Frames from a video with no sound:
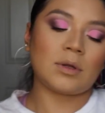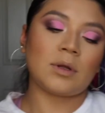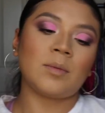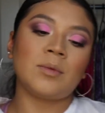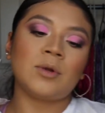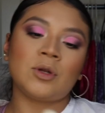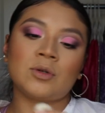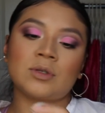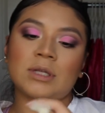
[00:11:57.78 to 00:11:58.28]

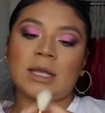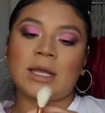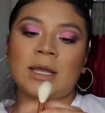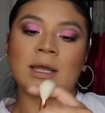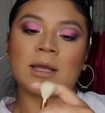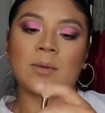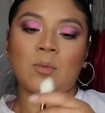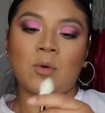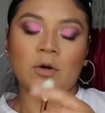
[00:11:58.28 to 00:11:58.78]
I'm going to use
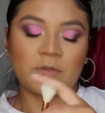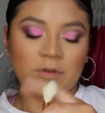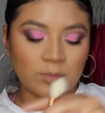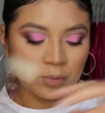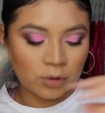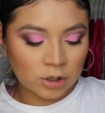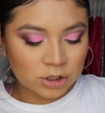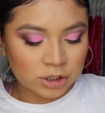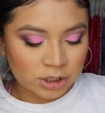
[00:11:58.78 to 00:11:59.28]
a Morphe
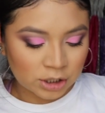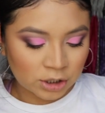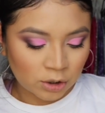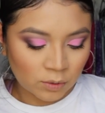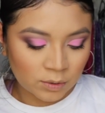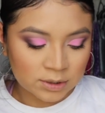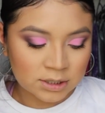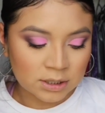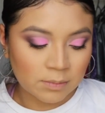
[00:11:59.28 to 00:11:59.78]
brush and
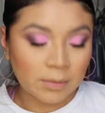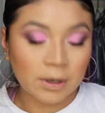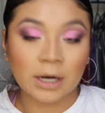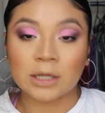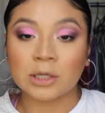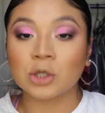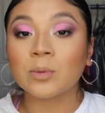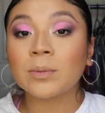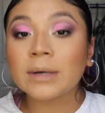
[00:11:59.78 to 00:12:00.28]
go into my
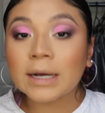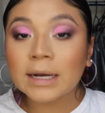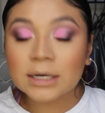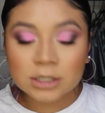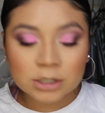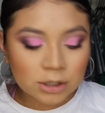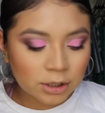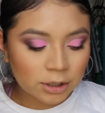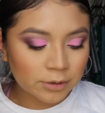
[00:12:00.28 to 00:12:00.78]

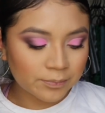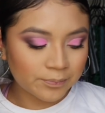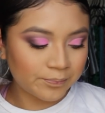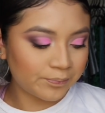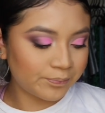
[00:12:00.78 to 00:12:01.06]
Luminizer,